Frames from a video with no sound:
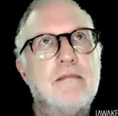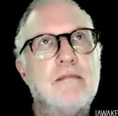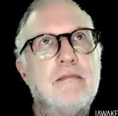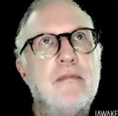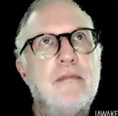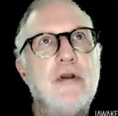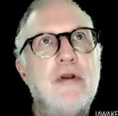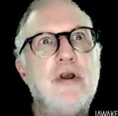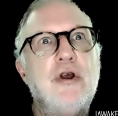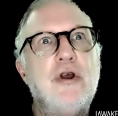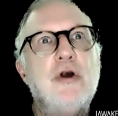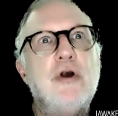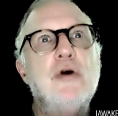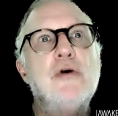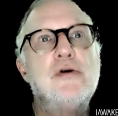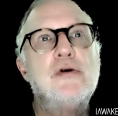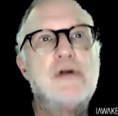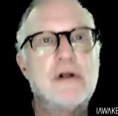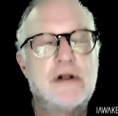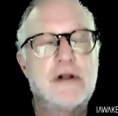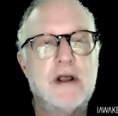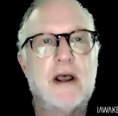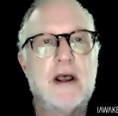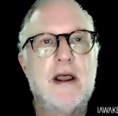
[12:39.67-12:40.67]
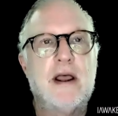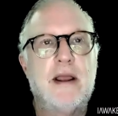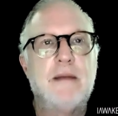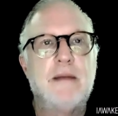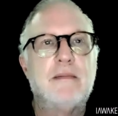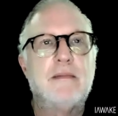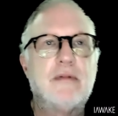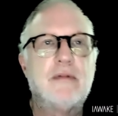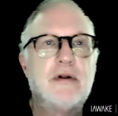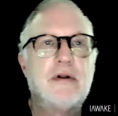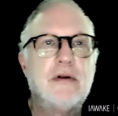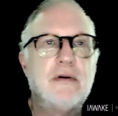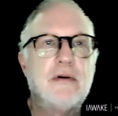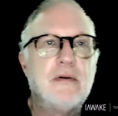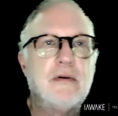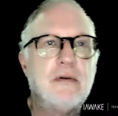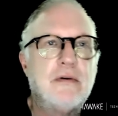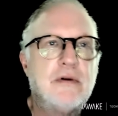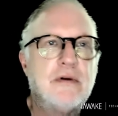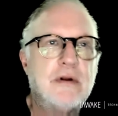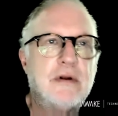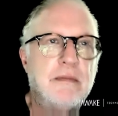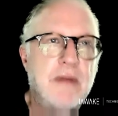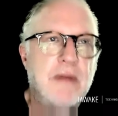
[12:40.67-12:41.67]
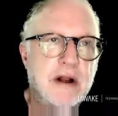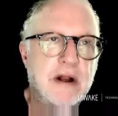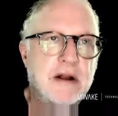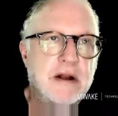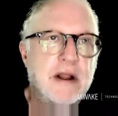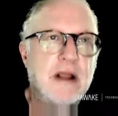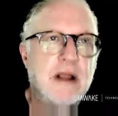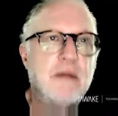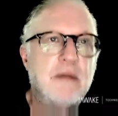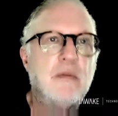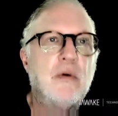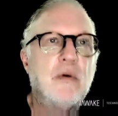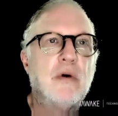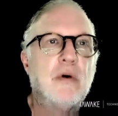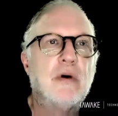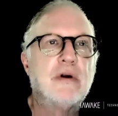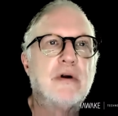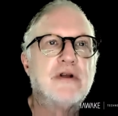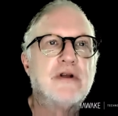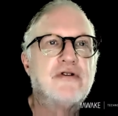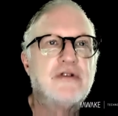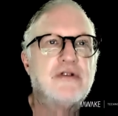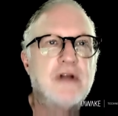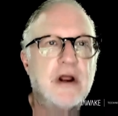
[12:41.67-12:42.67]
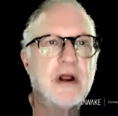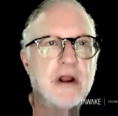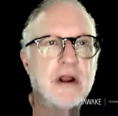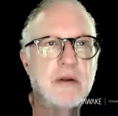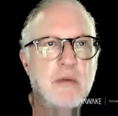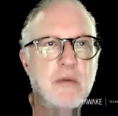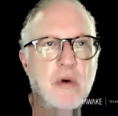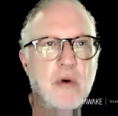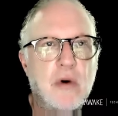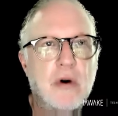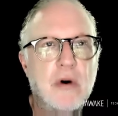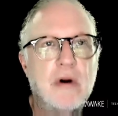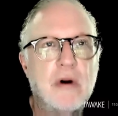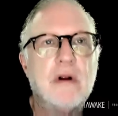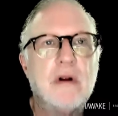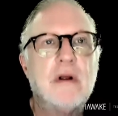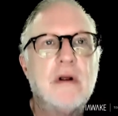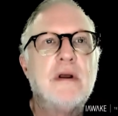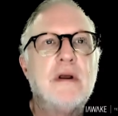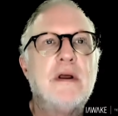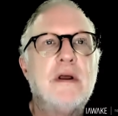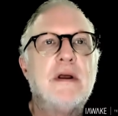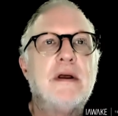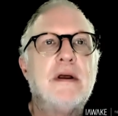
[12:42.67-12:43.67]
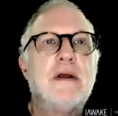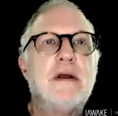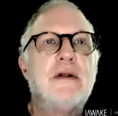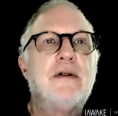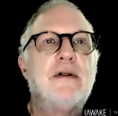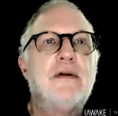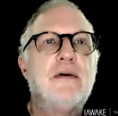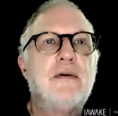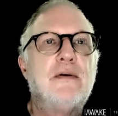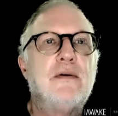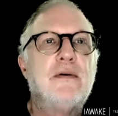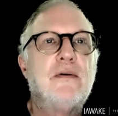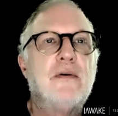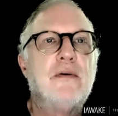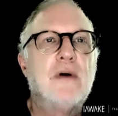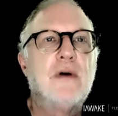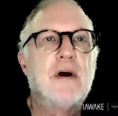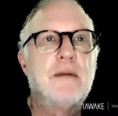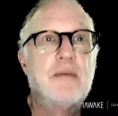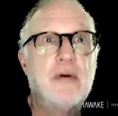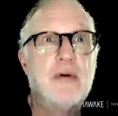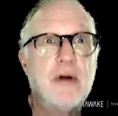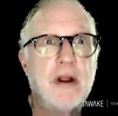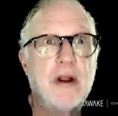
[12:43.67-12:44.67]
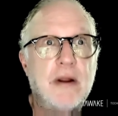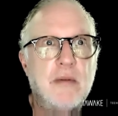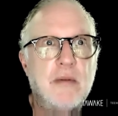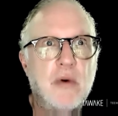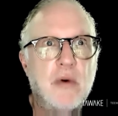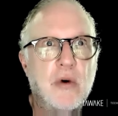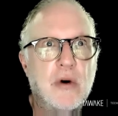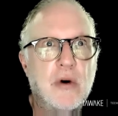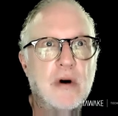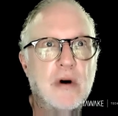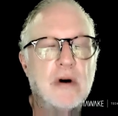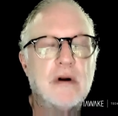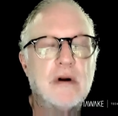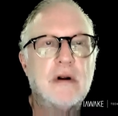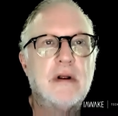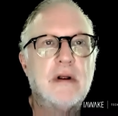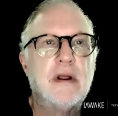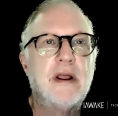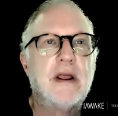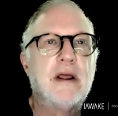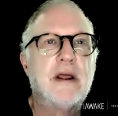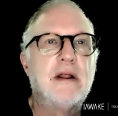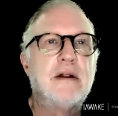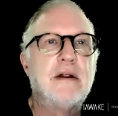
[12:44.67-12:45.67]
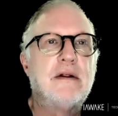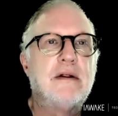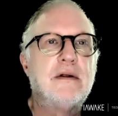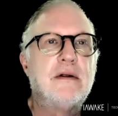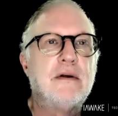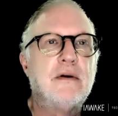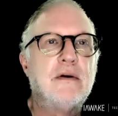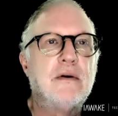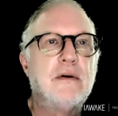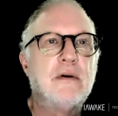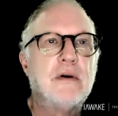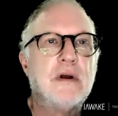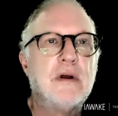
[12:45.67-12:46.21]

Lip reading: used the time to meditate more, to study more, to pray more, and to